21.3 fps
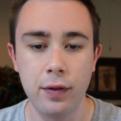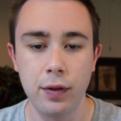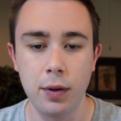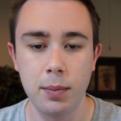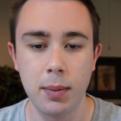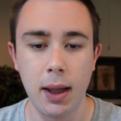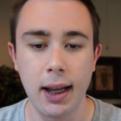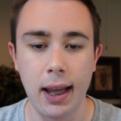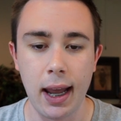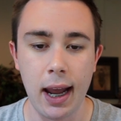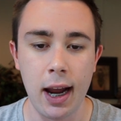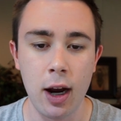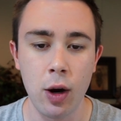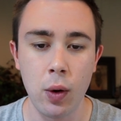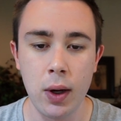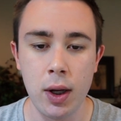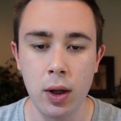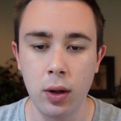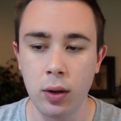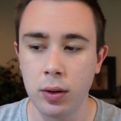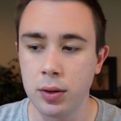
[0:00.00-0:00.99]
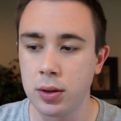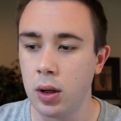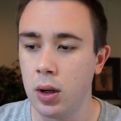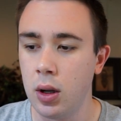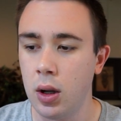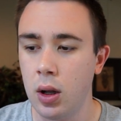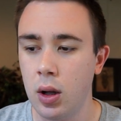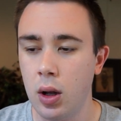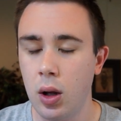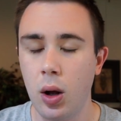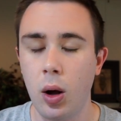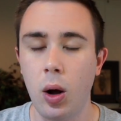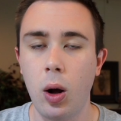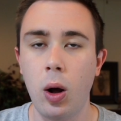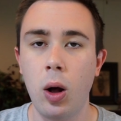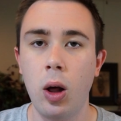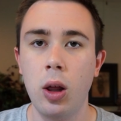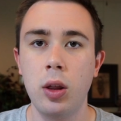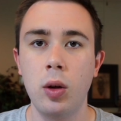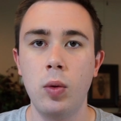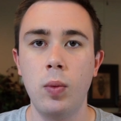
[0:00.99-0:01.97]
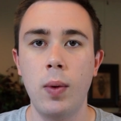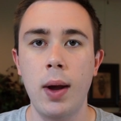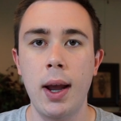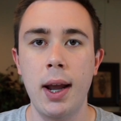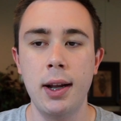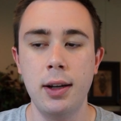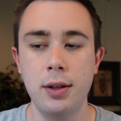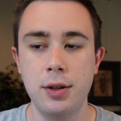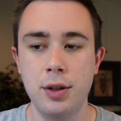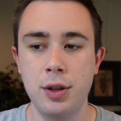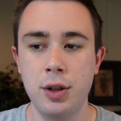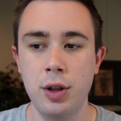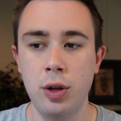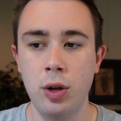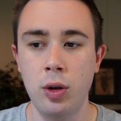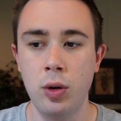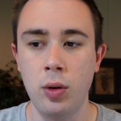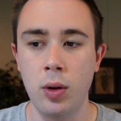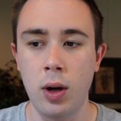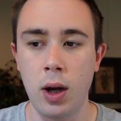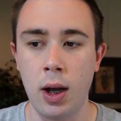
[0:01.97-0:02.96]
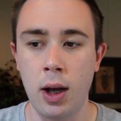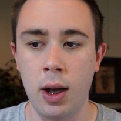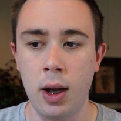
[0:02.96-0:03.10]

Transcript: from like Ariel's all the way to